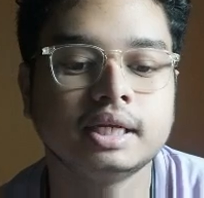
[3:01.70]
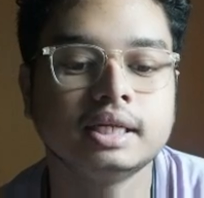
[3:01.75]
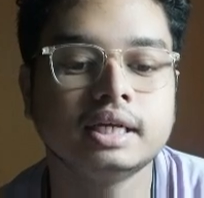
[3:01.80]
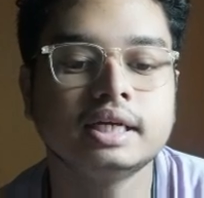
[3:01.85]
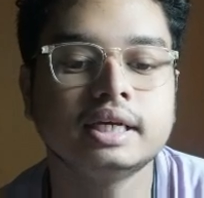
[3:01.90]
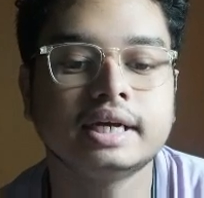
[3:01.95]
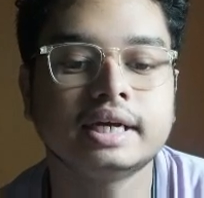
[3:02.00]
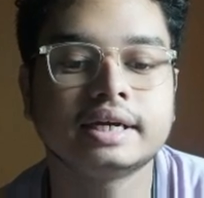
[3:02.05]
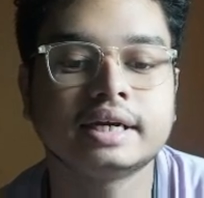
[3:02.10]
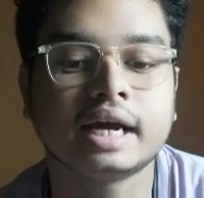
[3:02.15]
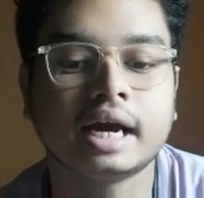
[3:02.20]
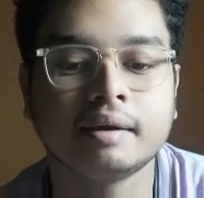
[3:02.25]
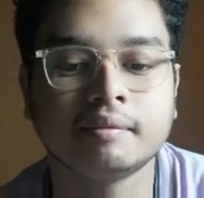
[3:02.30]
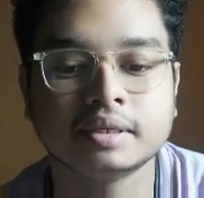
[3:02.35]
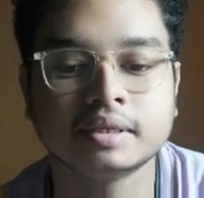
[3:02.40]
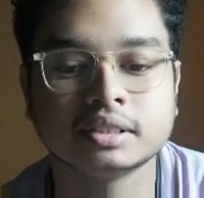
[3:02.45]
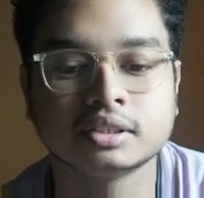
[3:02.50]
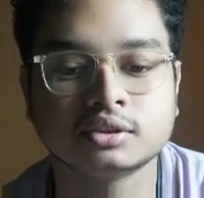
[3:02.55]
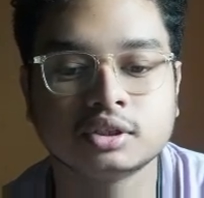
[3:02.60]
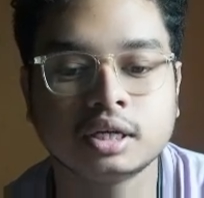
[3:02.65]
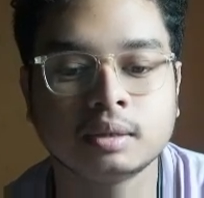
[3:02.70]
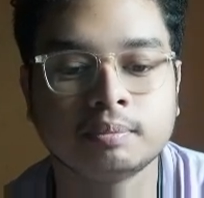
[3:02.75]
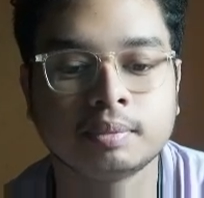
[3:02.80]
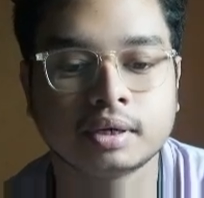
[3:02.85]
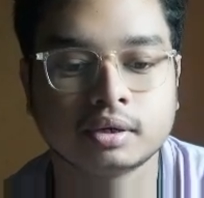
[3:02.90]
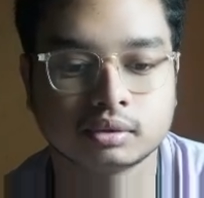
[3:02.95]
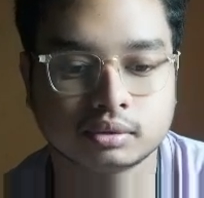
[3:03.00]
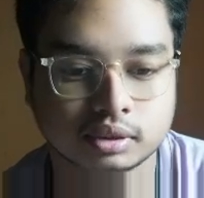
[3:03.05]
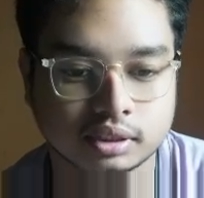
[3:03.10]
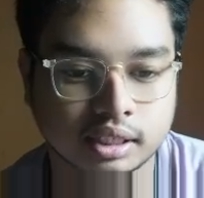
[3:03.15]
the dibenzoyl
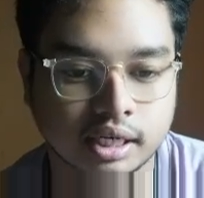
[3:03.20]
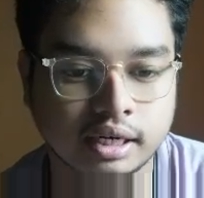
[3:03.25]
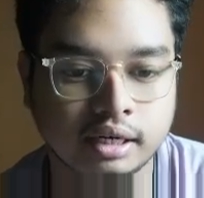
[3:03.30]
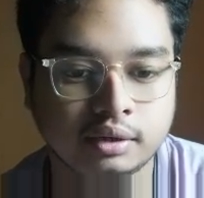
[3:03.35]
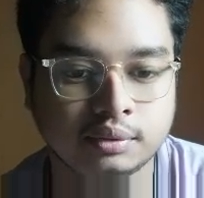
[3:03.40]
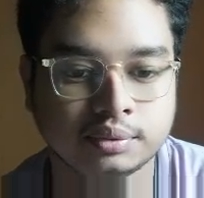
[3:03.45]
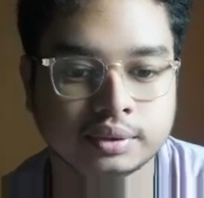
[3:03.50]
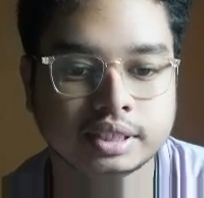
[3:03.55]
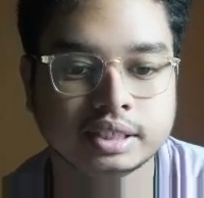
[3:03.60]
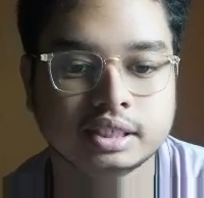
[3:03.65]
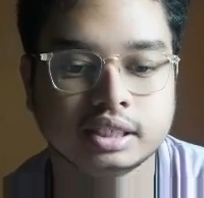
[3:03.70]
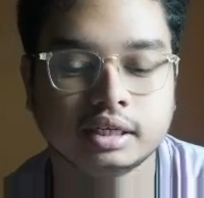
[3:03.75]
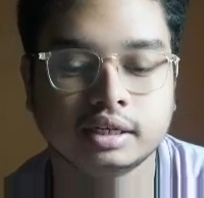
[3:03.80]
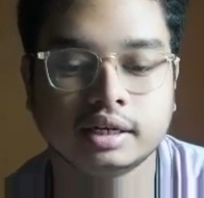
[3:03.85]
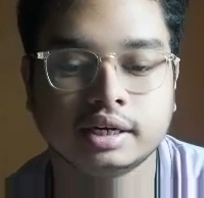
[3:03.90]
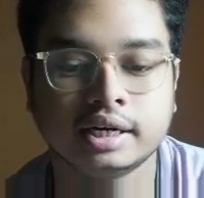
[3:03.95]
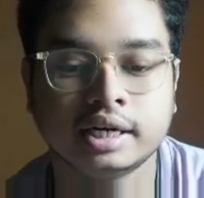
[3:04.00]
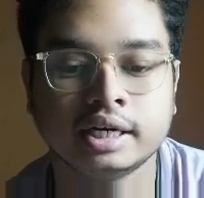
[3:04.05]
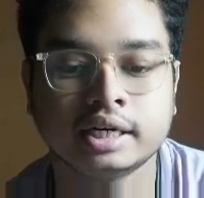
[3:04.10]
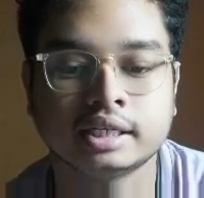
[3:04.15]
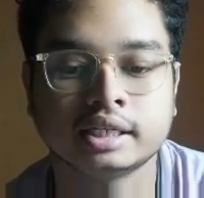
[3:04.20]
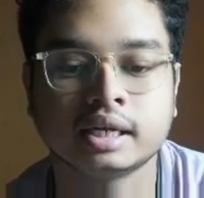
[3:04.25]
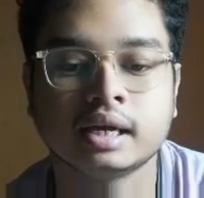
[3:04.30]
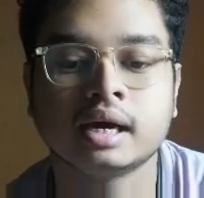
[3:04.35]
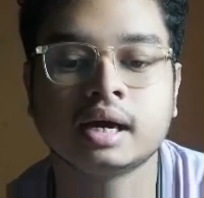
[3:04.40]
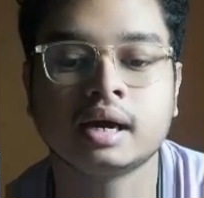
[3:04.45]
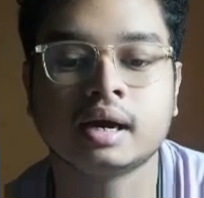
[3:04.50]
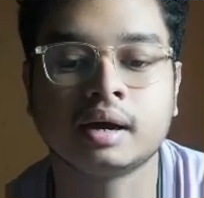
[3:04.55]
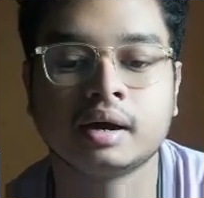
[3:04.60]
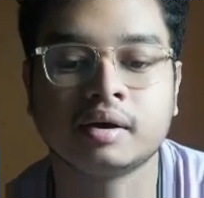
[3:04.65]
peroxide which generate
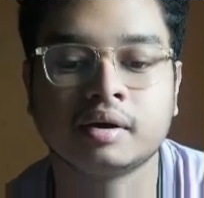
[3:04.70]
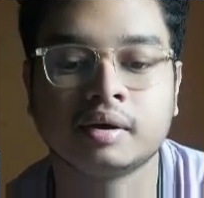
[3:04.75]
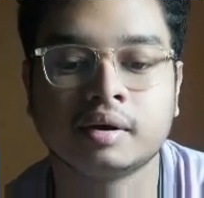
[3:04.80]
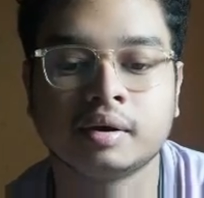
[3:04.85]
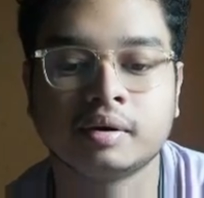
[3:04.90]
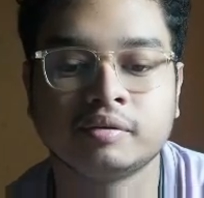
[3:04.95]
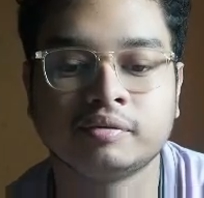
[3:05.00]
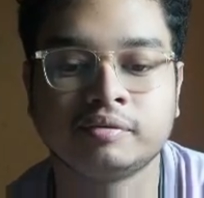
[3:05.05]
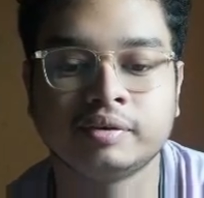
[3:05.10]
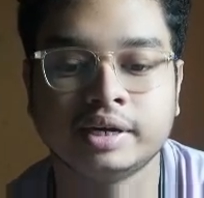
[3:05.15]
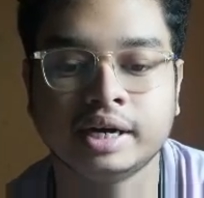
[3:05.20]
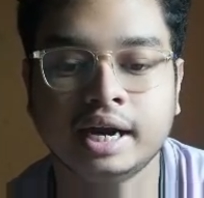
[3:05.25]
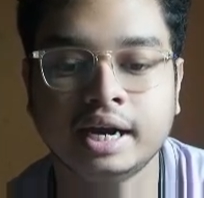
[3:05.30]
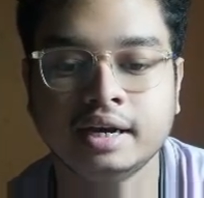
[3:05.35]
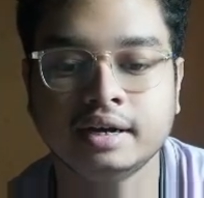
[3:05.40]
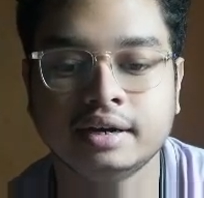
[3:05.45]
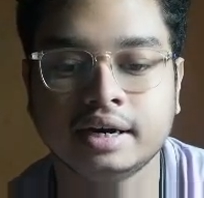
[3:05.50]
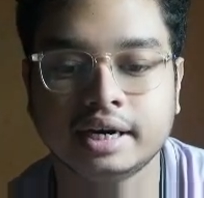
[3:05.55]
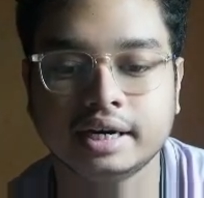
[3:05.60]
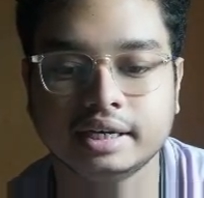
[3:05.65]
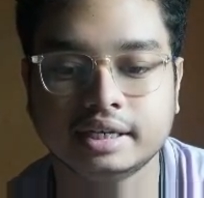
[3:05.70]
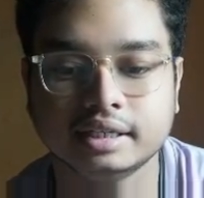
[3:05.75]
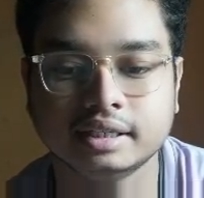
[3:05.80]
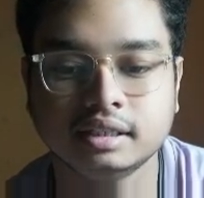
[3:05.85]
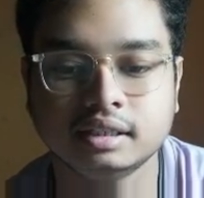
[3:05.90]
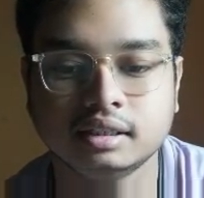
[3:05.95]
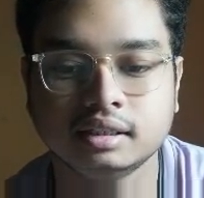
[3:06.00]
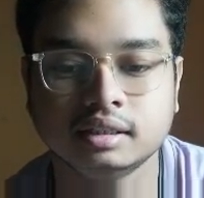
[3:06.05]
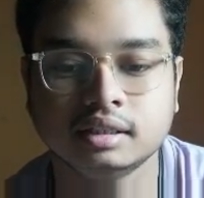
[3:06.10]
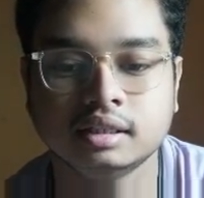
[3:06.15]
the phenyl
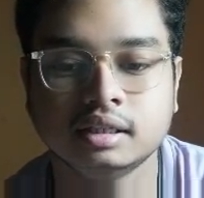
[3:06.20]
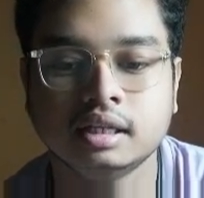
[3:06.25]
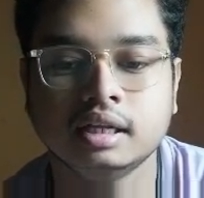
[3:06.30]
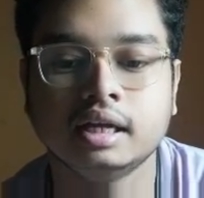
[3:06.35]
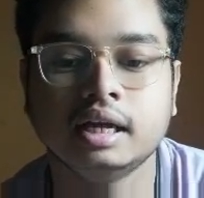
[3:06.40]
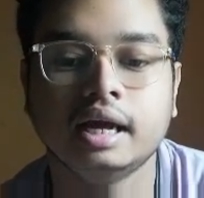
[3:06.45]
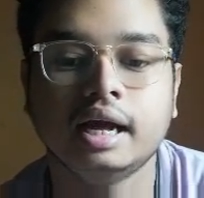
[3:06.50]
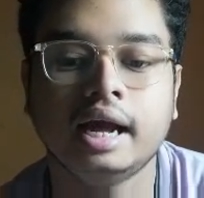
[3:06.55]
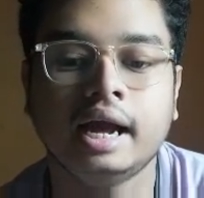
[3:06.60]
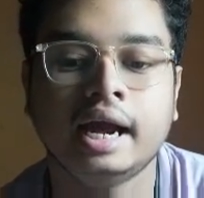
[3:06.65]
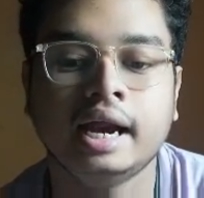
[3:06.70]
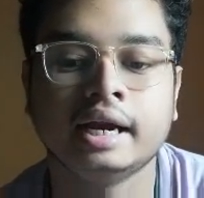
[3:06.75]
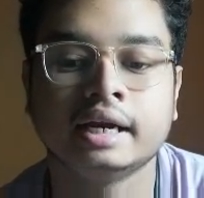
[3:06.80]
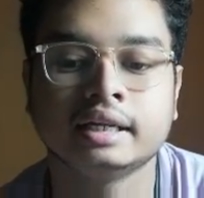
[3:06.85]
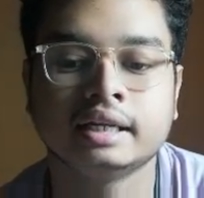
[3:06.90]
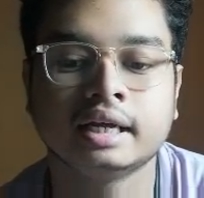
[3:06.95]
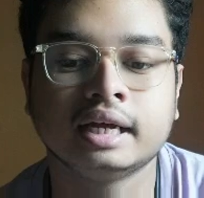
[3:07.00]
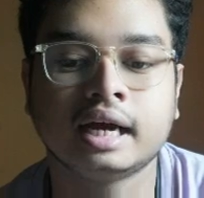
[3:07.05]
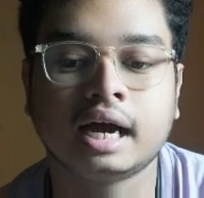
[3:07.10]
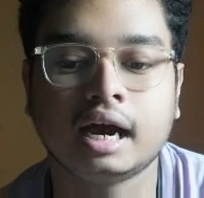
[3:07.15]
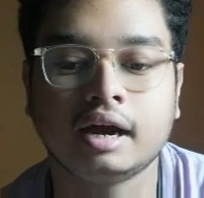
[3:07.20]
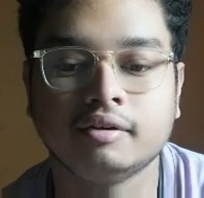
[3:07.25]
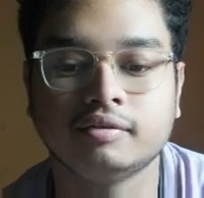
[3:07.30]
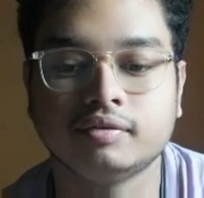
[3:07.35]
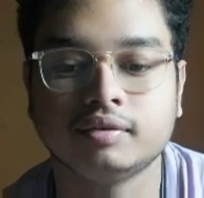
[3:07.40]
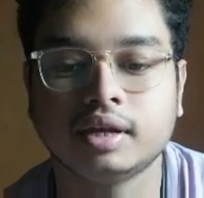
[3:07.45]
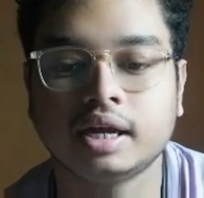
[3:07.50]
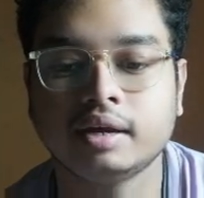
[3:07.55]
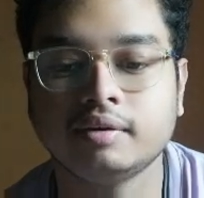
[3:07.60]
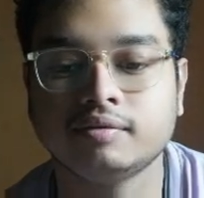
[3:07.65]
radical, and the
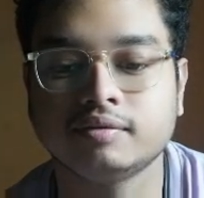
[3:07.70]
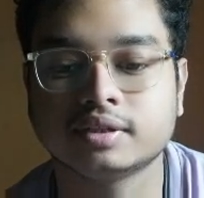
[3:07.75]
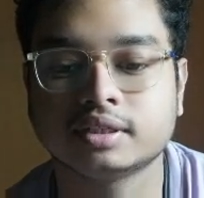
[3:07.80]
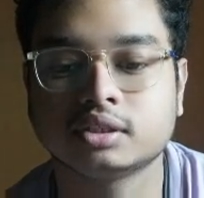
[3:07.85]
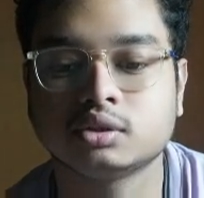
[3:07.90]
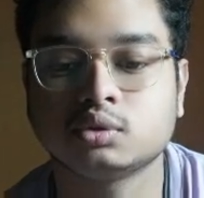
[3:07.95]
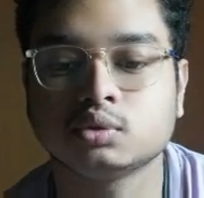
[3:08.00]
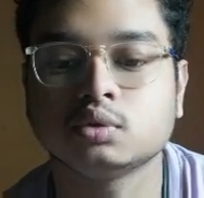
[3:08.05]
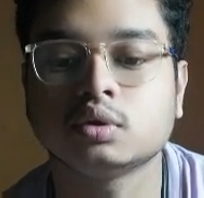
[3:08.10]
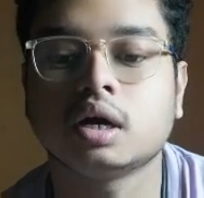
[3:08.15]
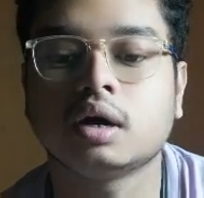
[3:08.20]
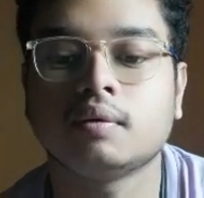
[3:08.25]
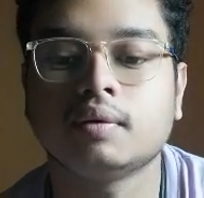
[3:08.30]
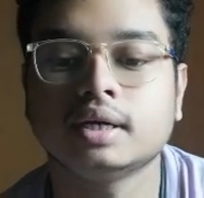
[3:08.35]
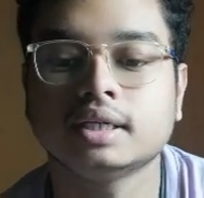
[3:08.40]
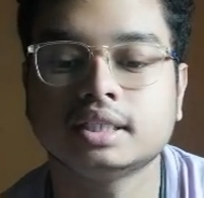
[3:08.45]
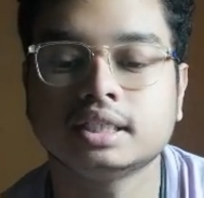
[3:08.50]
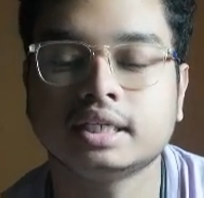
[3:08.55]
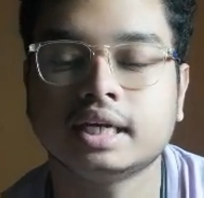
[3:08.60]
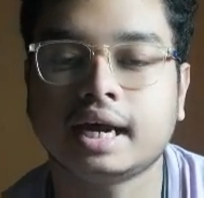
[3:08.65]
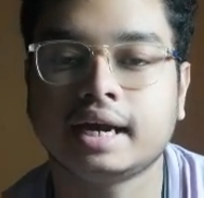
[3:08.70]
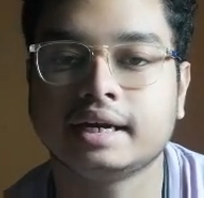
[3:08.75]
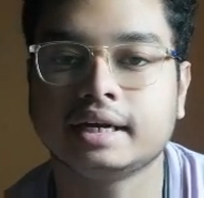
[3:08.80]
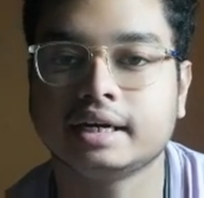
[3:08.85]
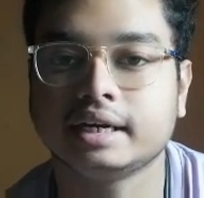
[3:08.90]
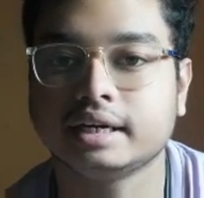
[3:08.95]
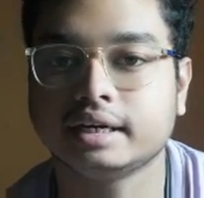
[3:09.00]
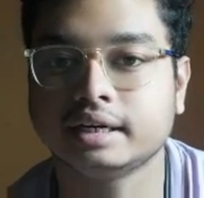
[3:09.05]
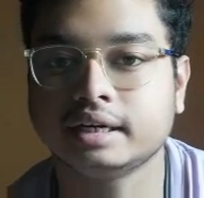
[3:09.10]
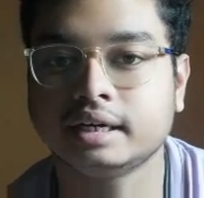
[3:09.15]
half-life is 2 hours in
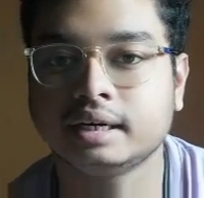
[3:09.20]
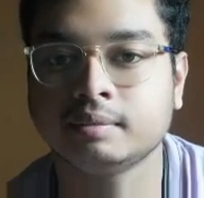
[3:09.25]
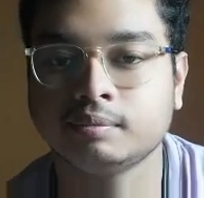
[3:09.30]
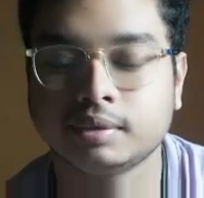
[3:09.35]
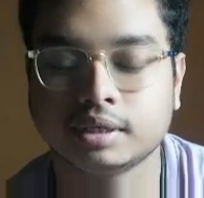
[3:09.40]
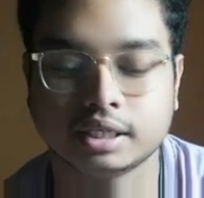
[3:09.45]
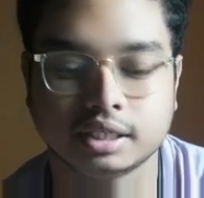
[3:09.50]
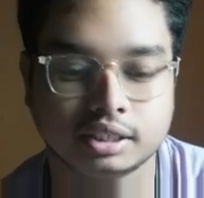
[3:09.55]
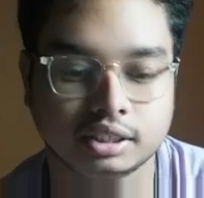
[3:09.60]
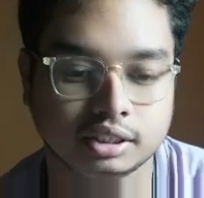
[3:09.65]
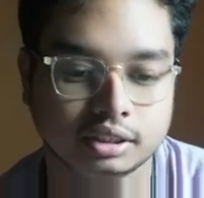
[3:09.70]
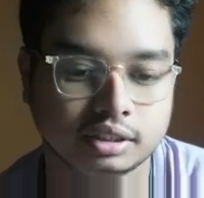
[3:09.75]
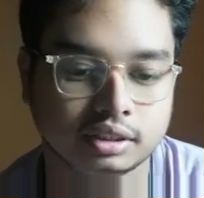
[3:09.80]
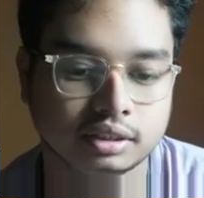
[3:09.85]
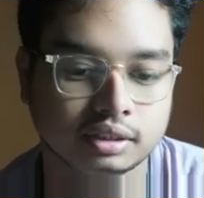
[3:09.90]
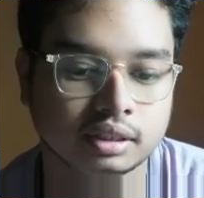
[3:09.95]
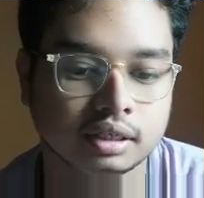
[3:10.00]
90-degree temperature.